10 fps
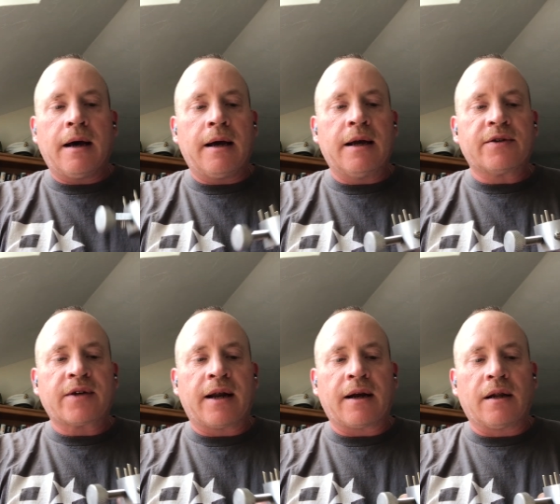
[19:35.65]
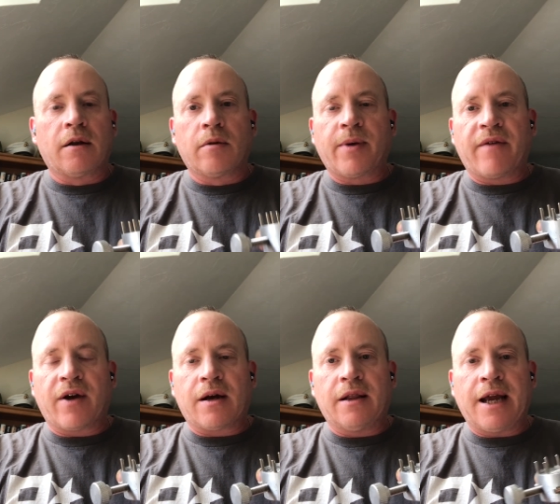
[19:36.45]
It's got a little bit of a
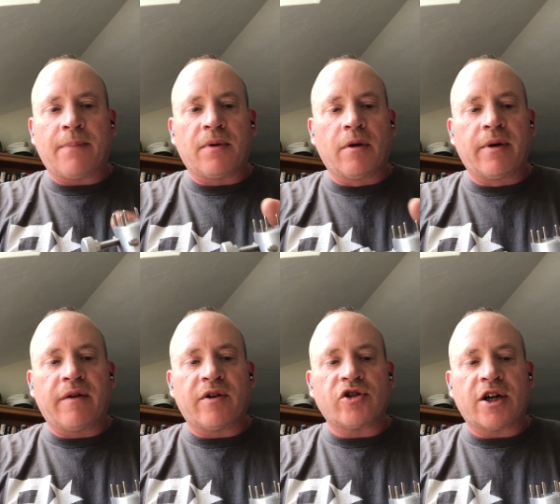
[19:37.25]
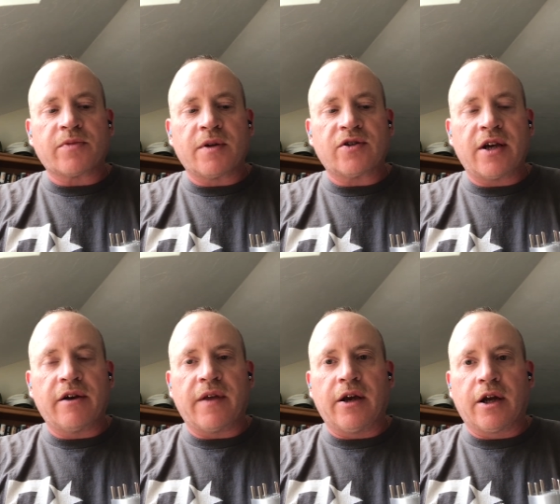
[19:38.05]
clamp, a little bit of adjustments here
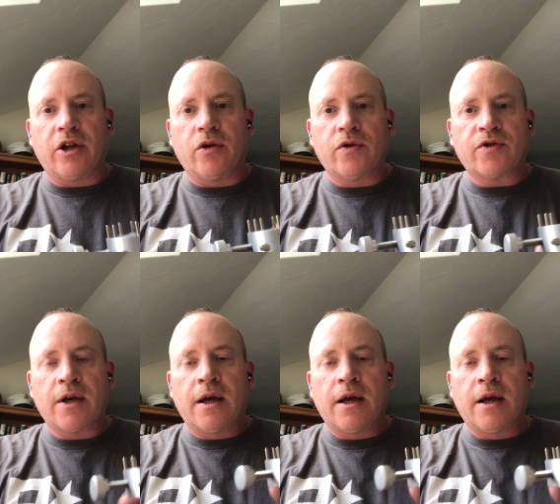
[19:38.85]
that you can use,